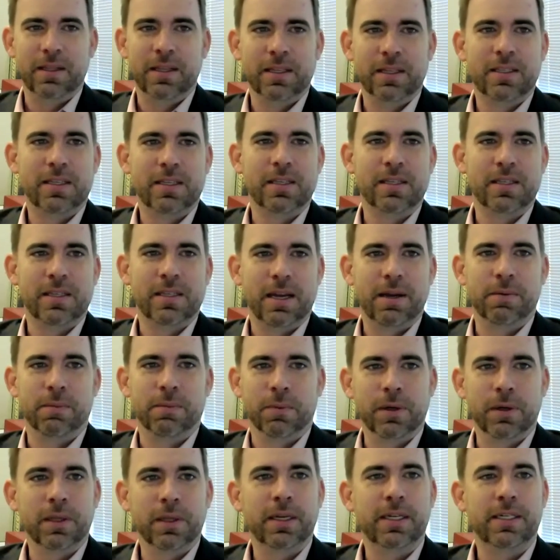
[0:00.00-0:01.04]
this is a
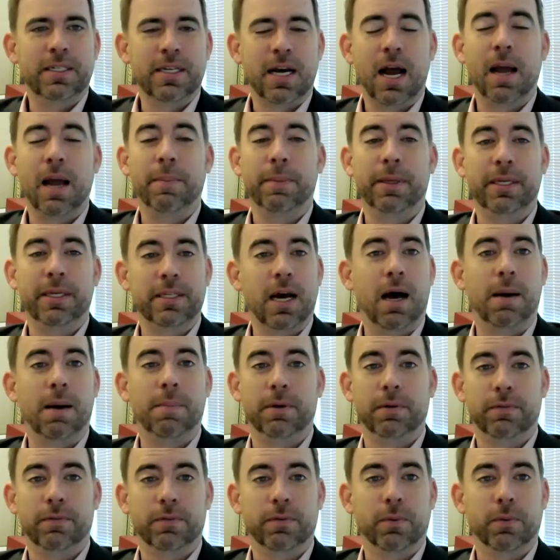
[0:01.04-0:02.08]
really timely
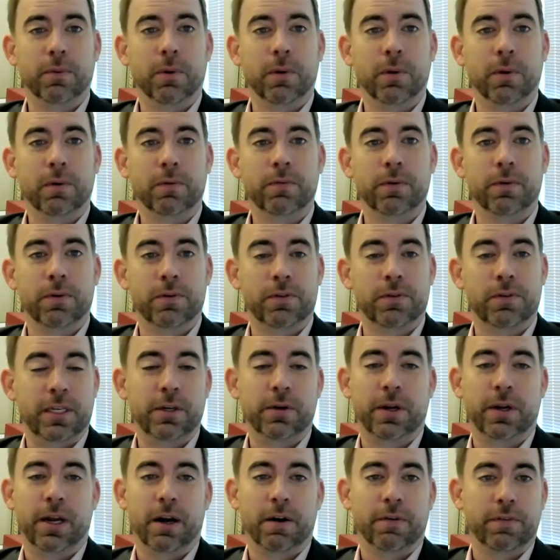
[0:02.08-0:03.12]
topic for senior
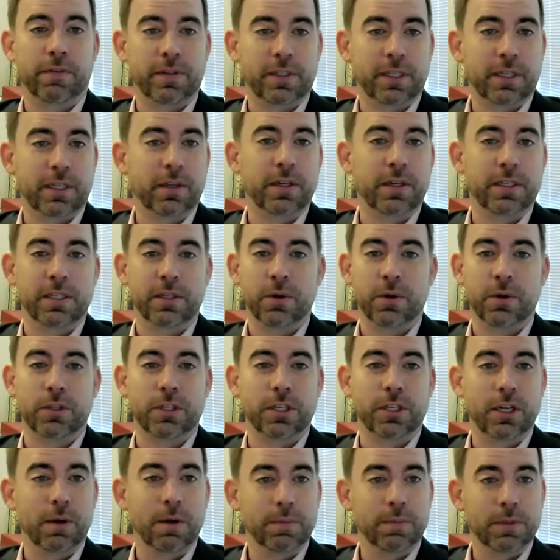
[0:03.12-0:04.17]
care facilities and
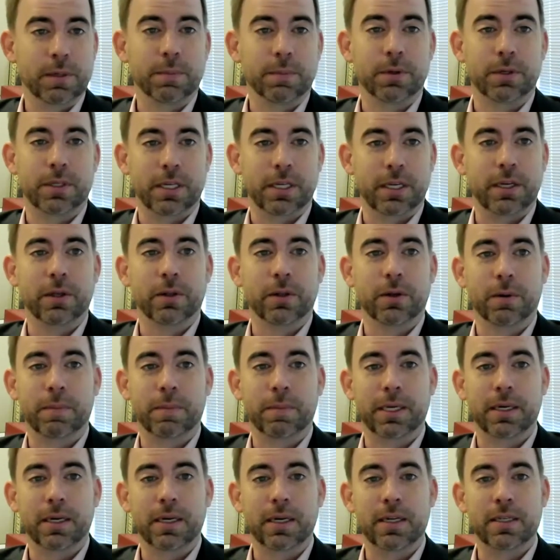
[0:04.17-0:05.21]
nursing homes in particular,
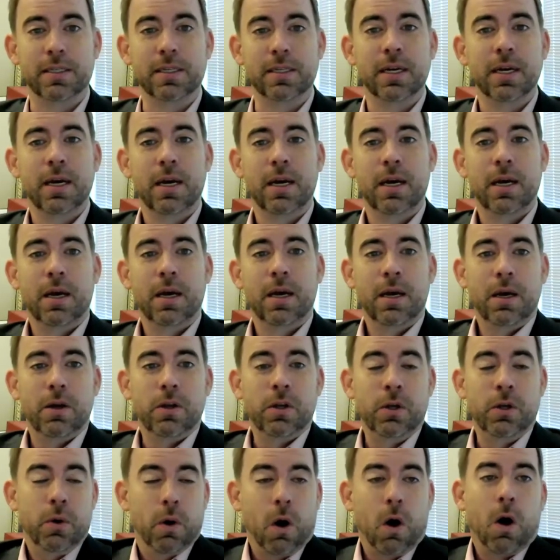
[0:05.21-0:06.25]
because
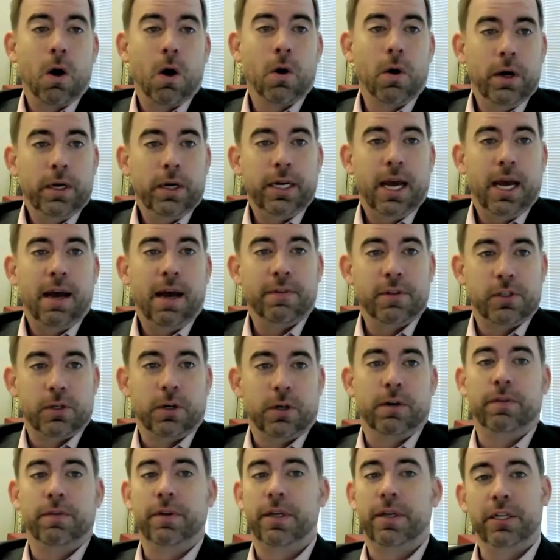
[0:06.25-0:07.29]
you are going to have a
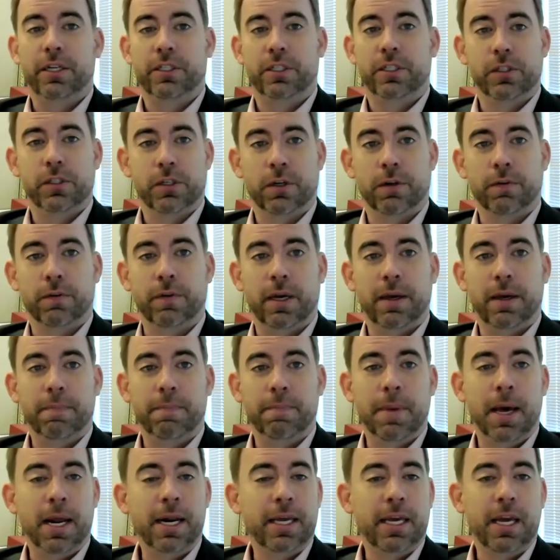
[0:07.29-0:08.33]
certification survey.
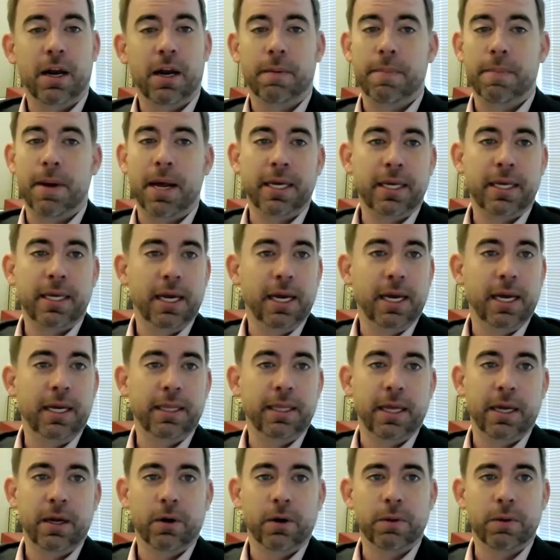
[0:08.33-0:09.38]
Medicare, Medicaid,
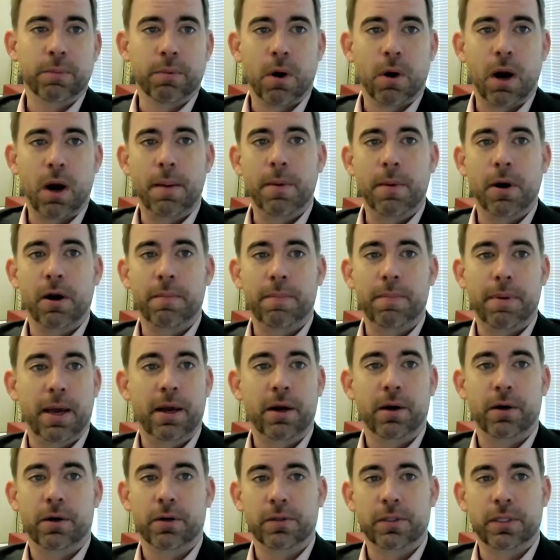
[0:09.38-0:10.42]
they are the primary
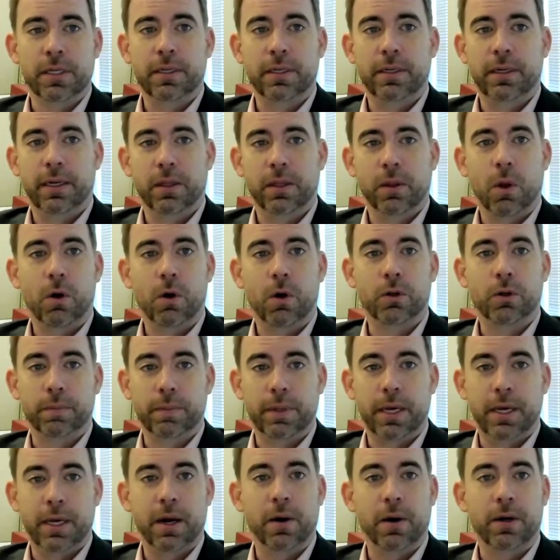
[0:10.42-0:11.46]
payers in long-term
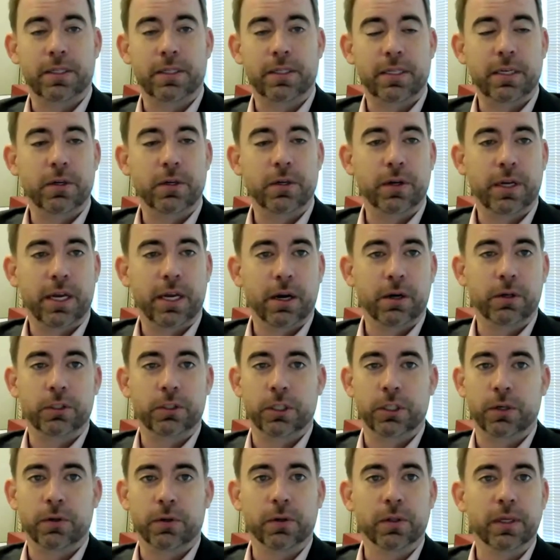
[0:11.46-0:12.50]
care and senior care
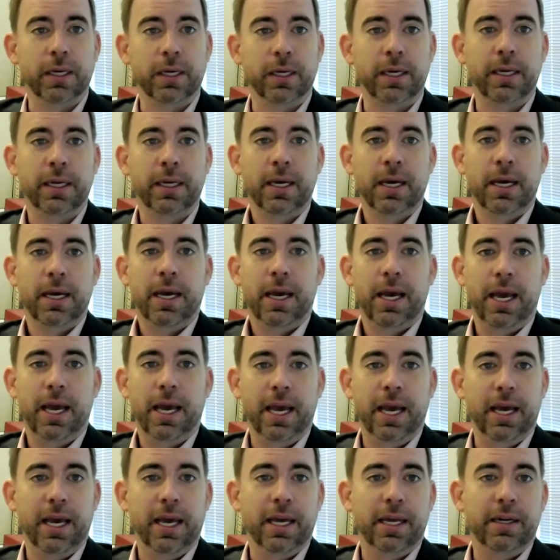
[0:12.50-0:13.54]
generally.
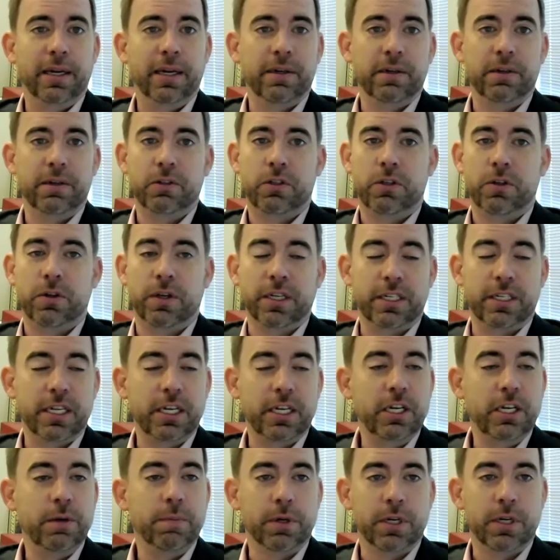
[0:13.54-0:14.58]
And to
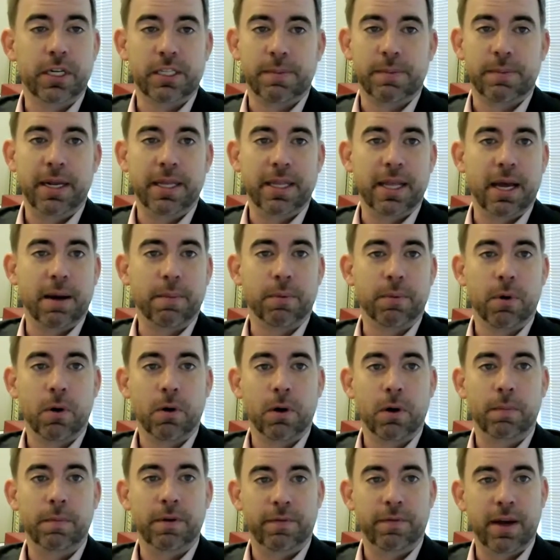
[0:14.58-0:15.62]
continue participating in that
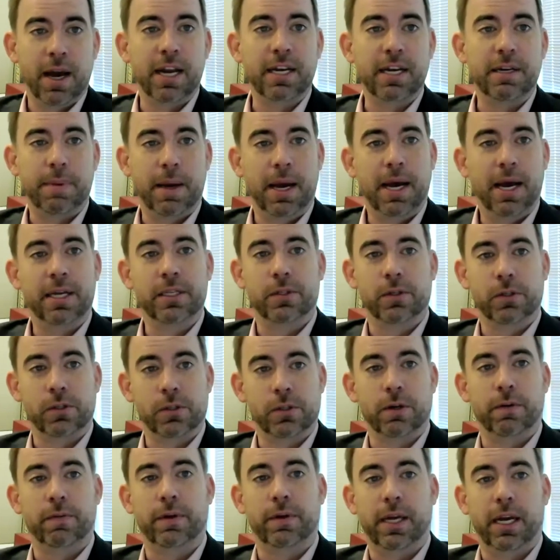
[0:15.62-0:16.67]
program, you've got to pass your
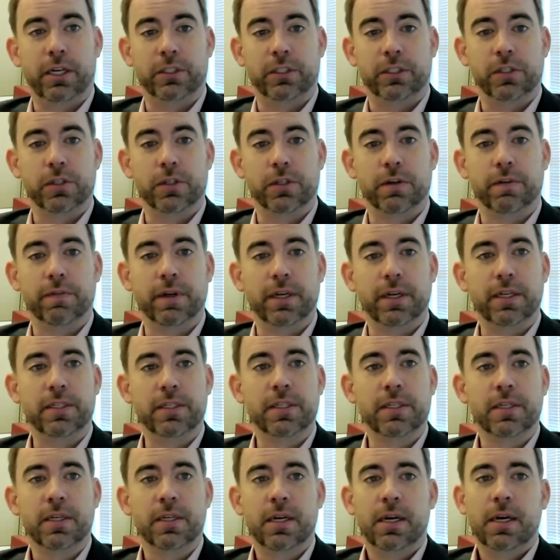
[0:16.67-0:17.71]
certification
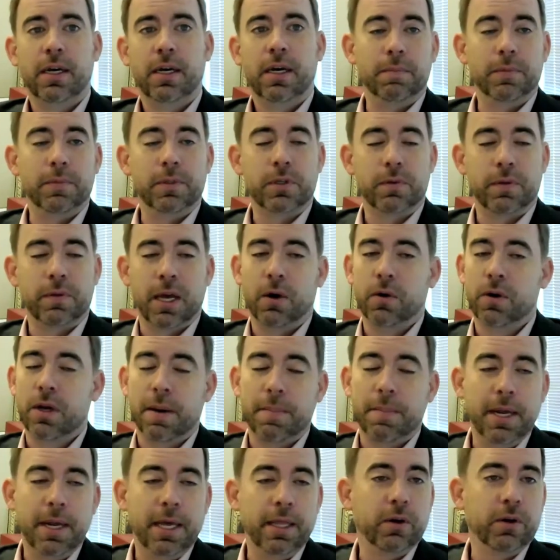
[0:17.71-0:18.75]
surveys. So they'll
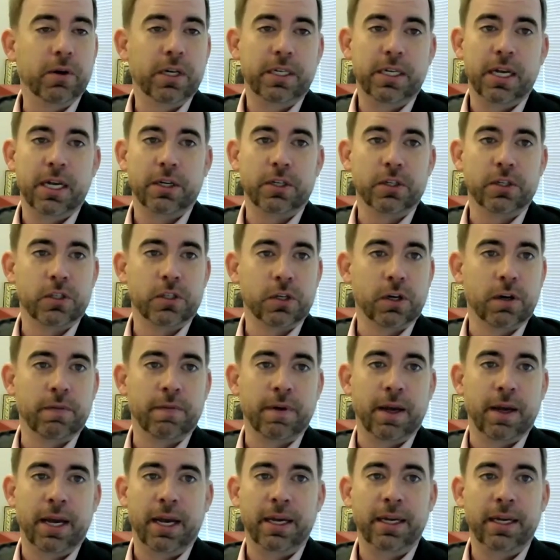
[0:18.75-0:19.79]
come in, they'll conduct a
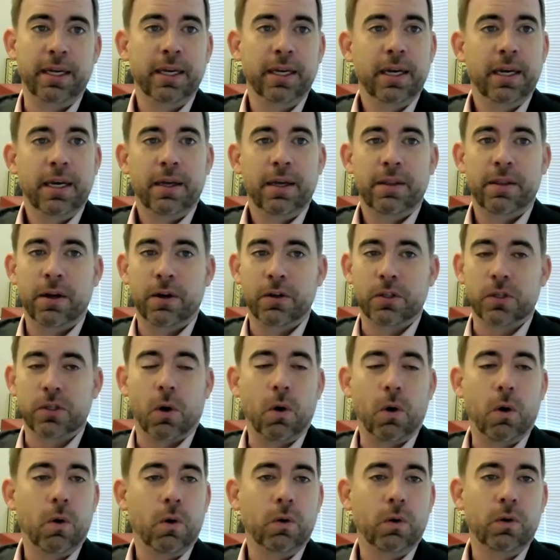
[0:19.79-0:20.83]
survey. There's a
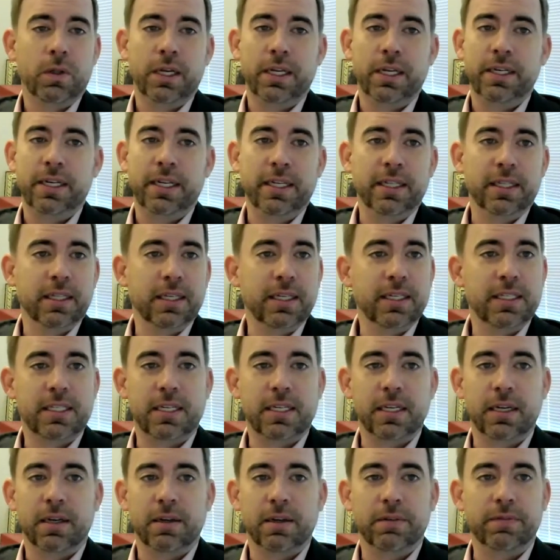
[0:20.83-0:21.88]
whole litany list
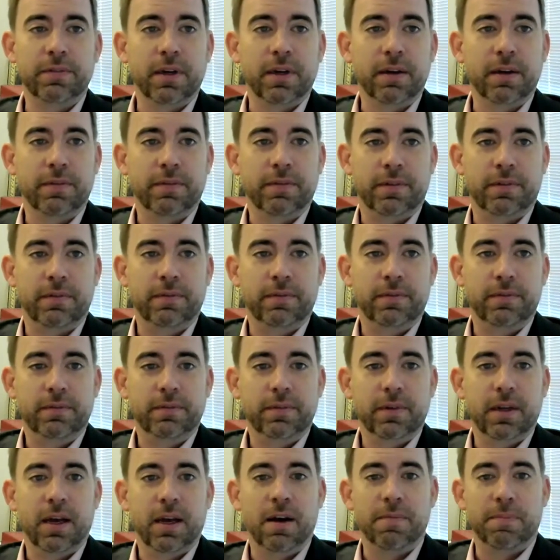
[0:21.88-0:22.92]
of
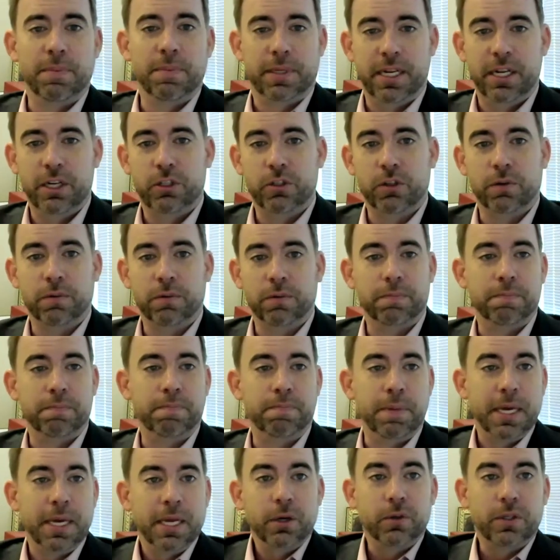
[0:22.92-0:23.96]
potential
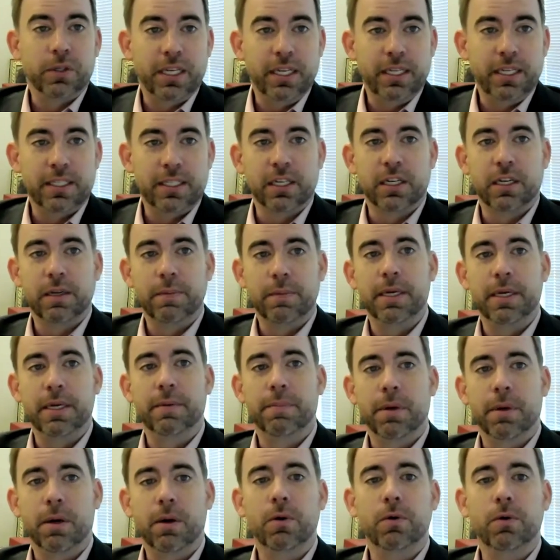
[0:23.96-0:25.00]
penalties that could be
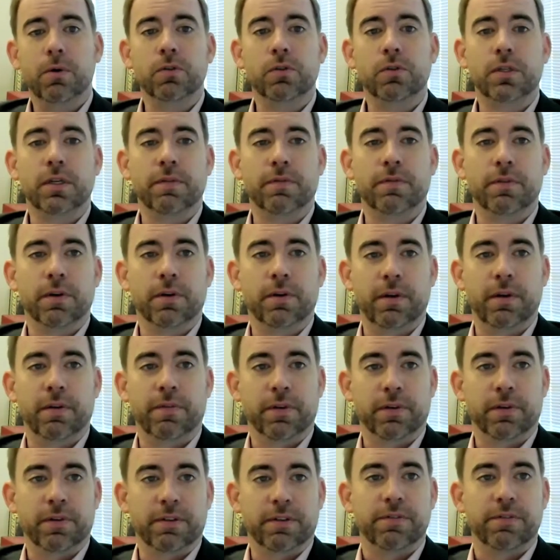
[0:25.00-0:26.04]
imposed if
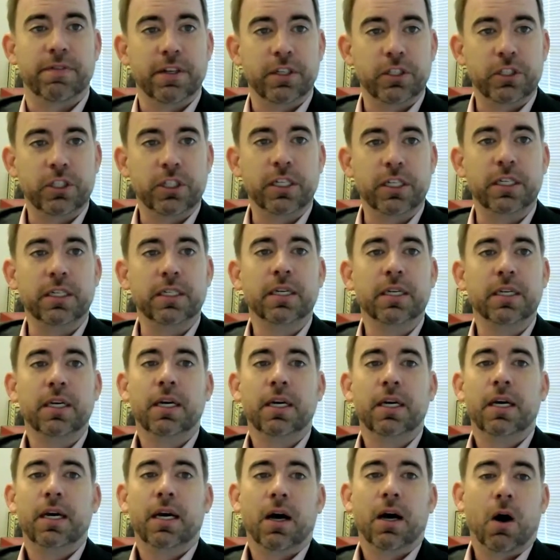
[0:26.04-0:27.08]
you're deficient,
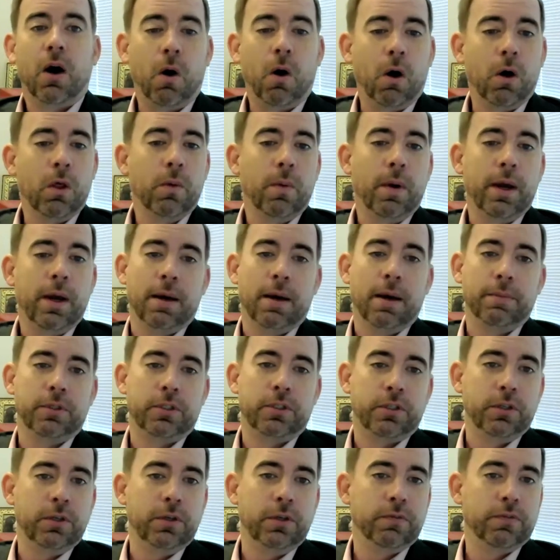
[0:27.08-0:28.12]
all the way up
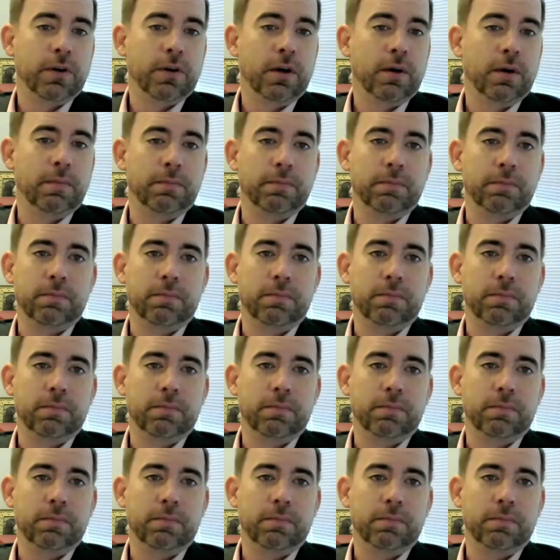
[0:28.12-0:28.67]
to from